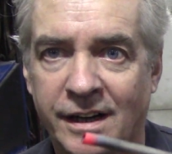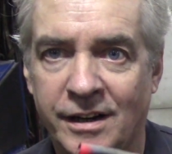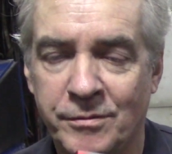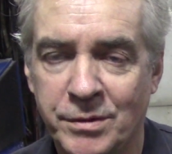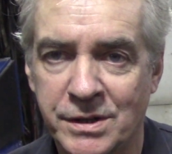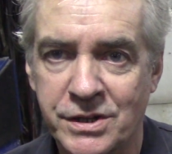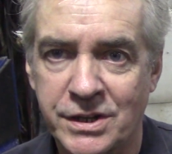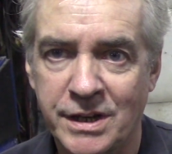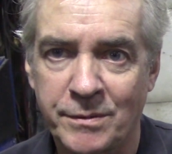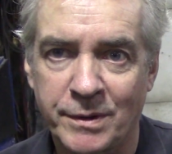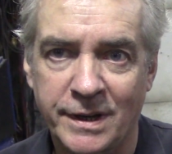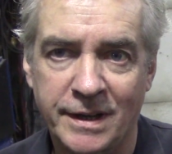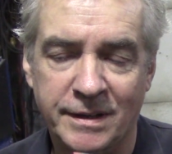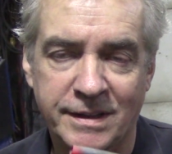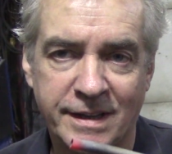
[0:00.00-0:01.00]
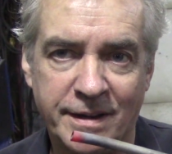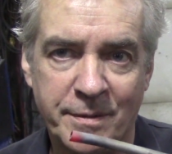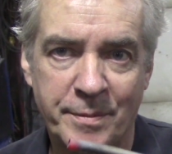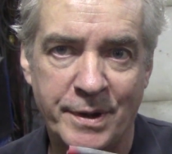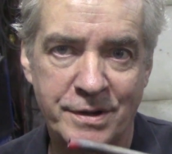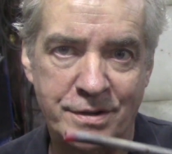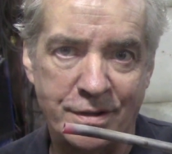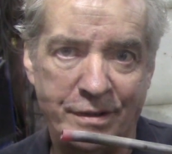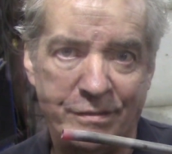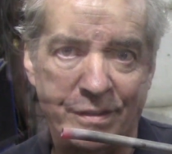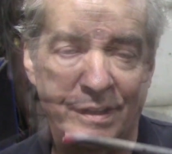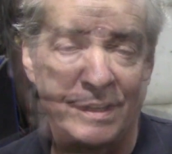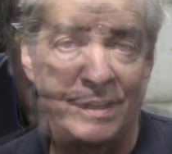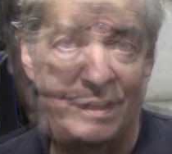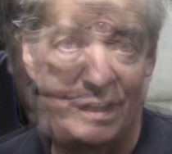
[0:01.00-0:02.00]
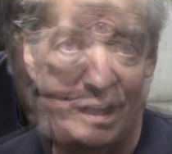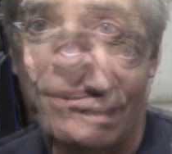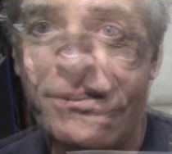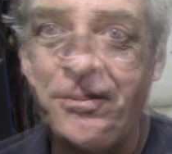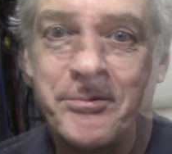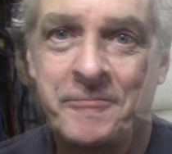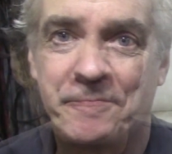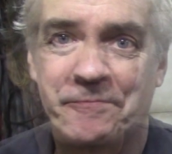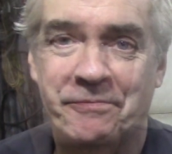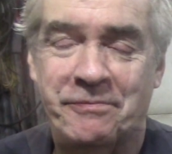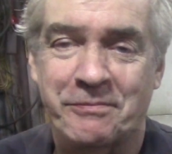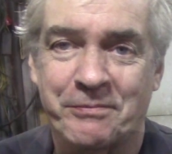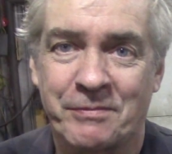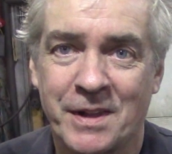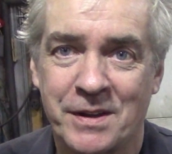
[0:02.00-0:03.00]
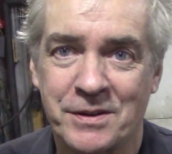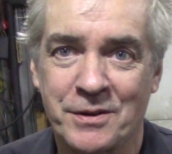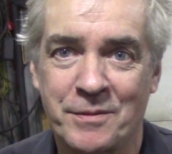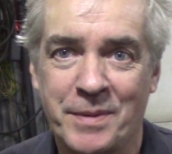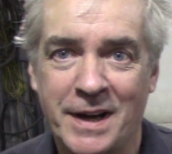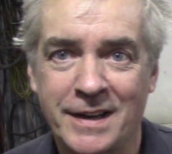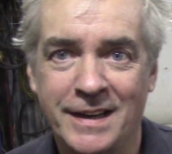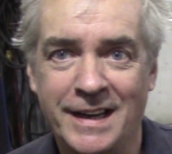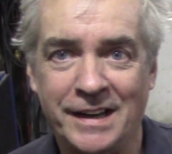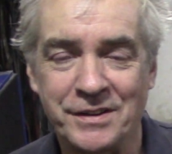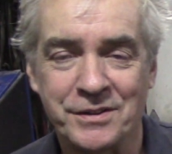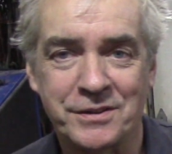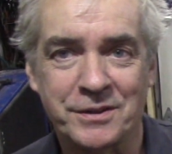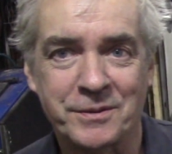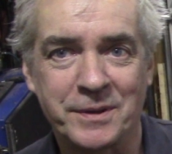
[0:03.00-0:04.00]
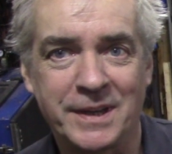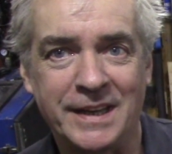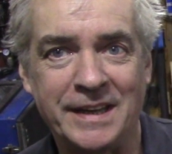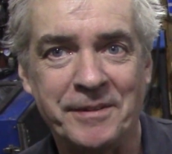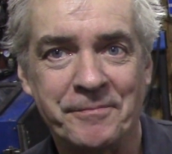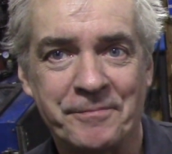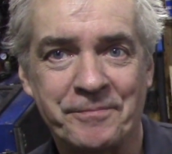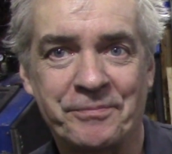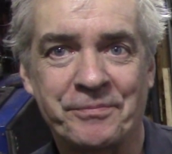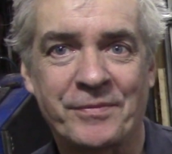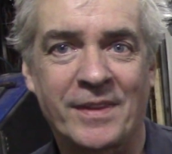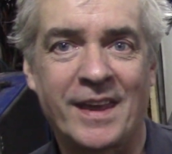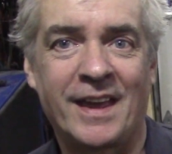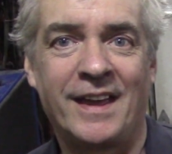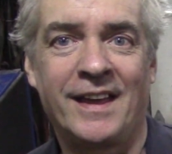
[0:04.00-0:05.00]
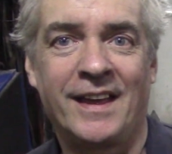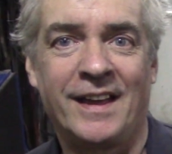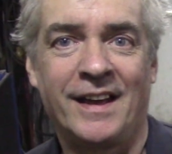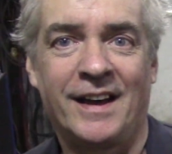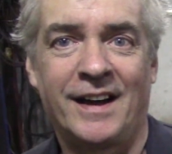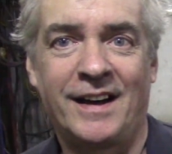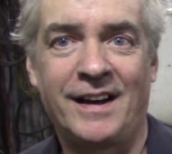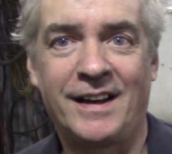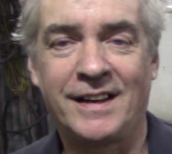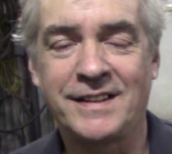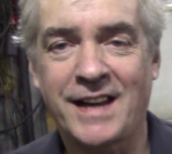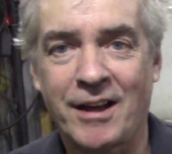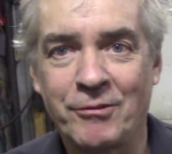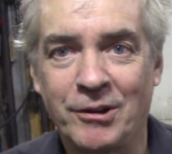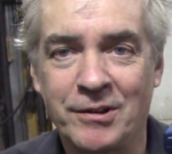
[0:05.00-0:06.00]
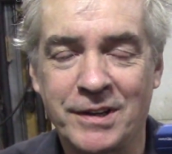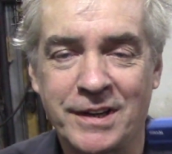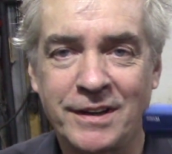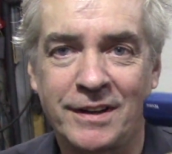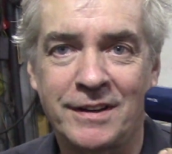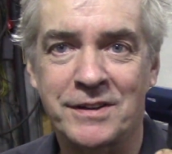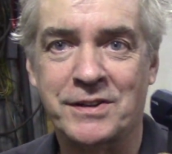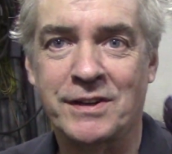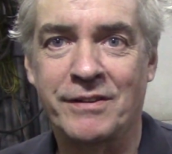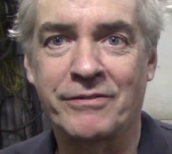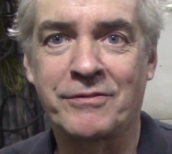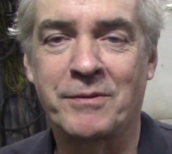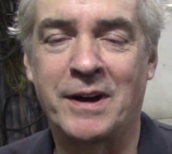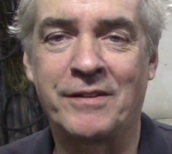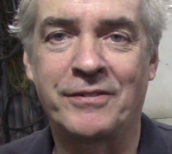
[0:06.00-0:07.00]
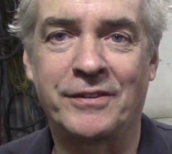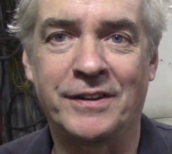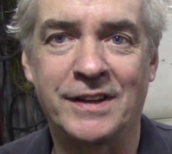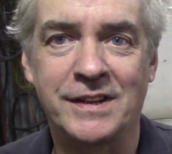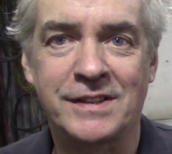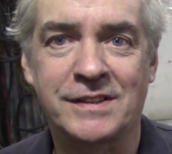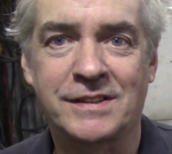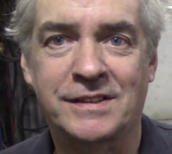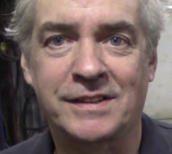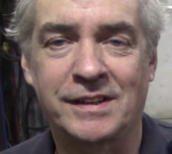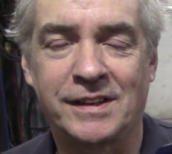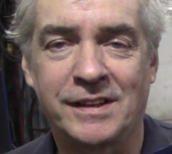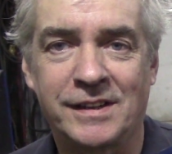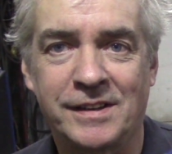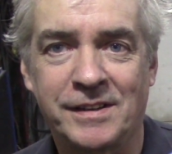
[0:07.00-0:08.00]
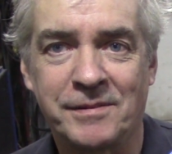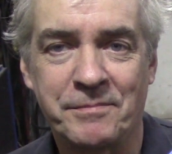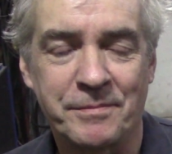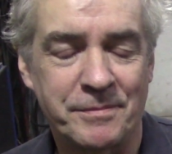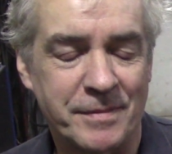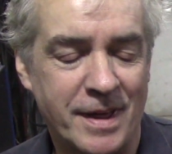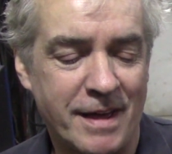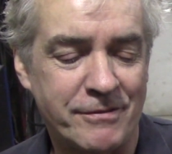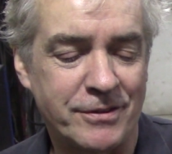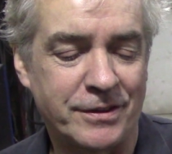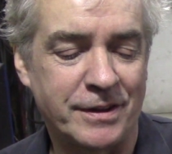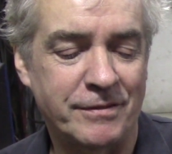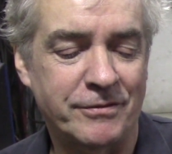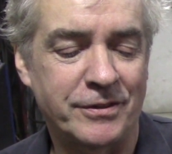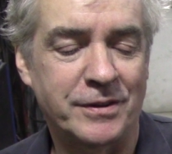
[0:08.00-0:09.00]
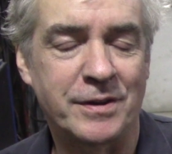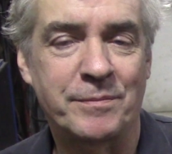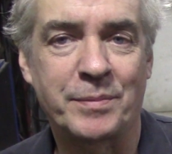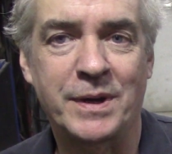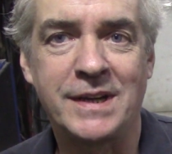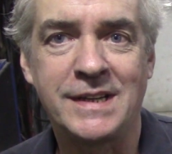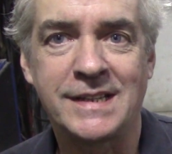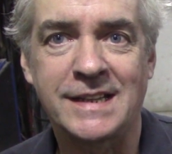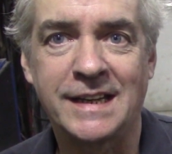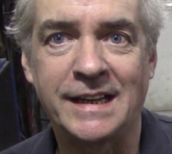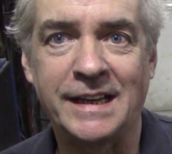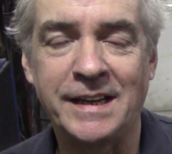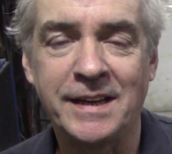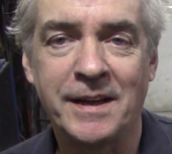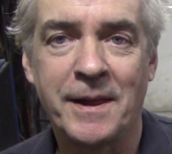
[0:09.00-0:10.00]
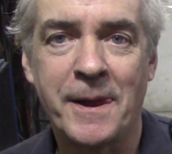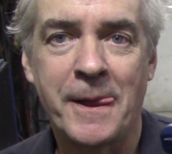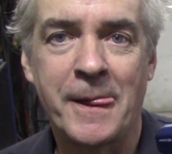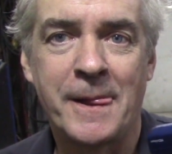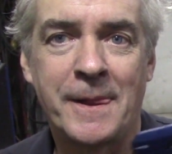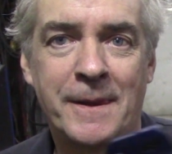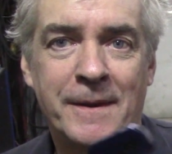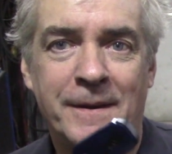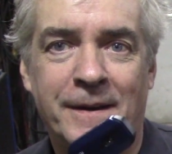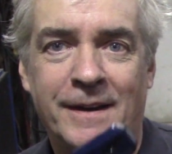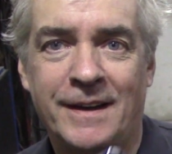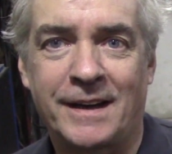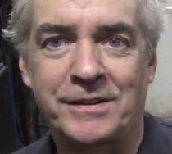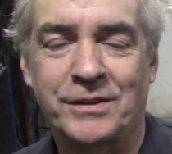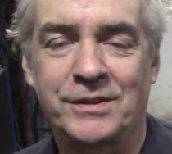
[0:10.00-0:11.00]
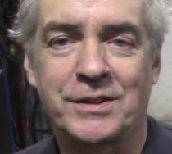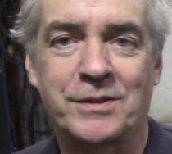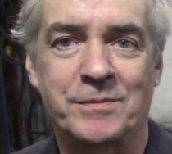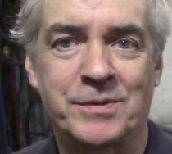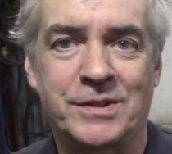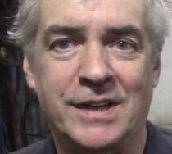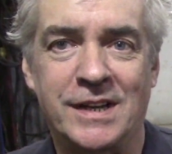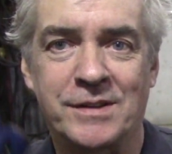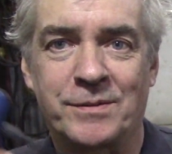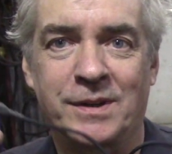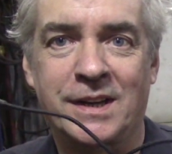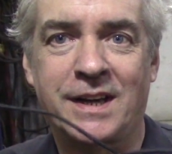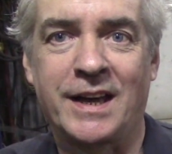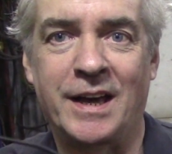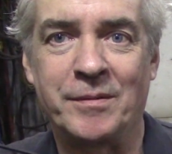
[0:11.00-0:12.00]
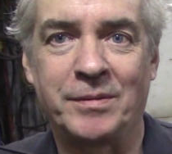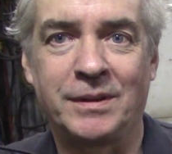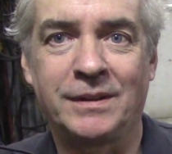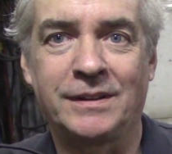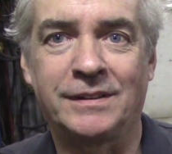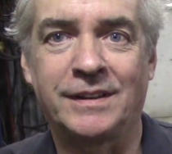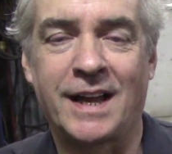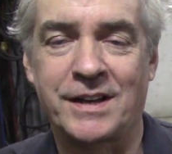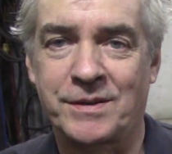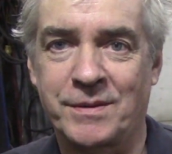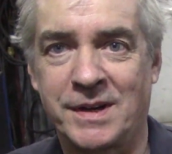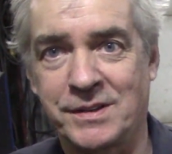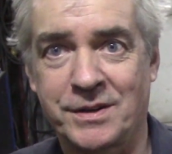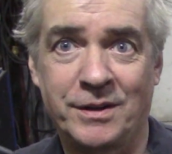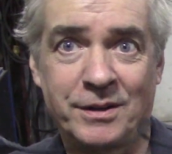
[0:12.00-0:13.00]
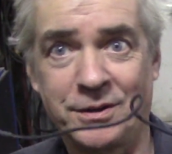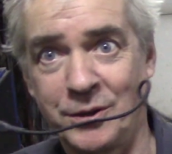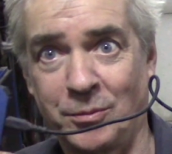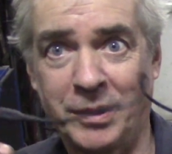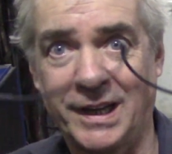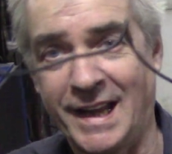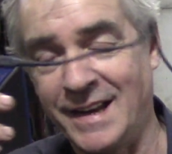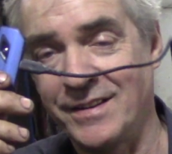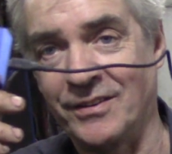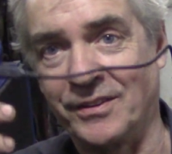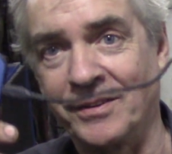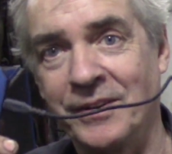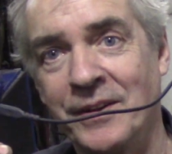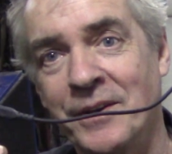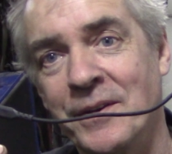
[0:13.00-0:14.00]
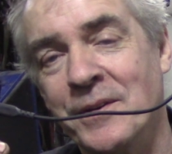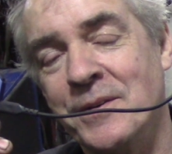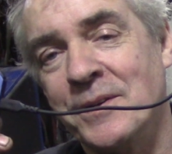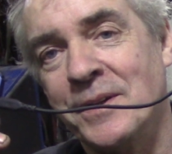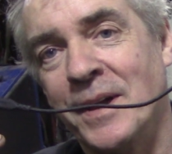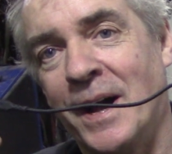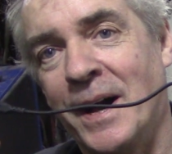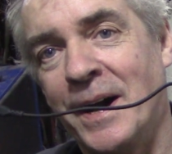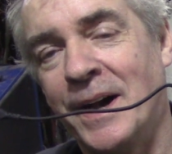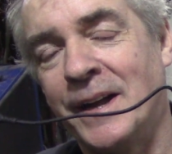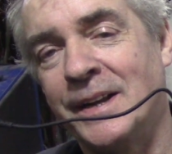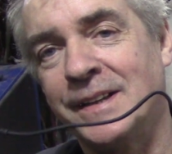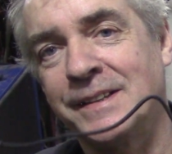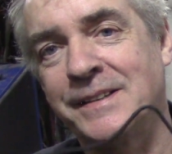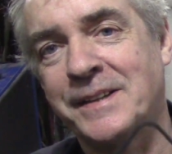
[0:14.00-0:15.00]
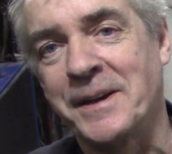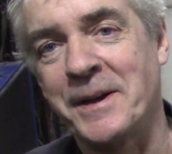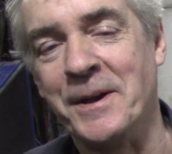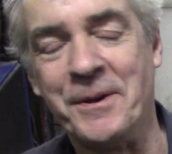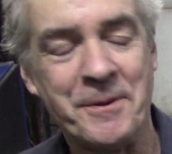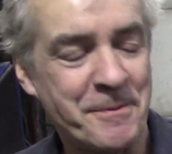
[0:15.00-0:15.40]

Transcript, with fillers: and we'll see what it'll take a picture of. Alright, so back again, just a quickie. I downloaded all the software for this, um, everything for the PC, and I took this upstairs with a cable and that's why it's got a double end on and uh,